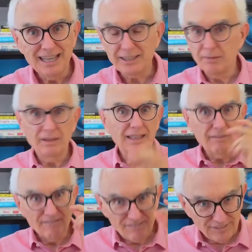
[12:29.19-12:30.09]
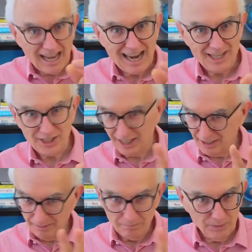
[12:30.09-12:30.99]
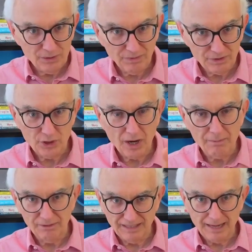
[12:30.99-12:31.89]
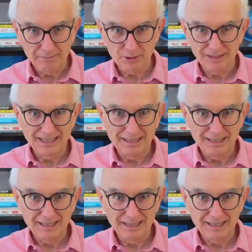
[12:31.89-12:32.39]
That's it. Like flash. They did a beautiful job of capturing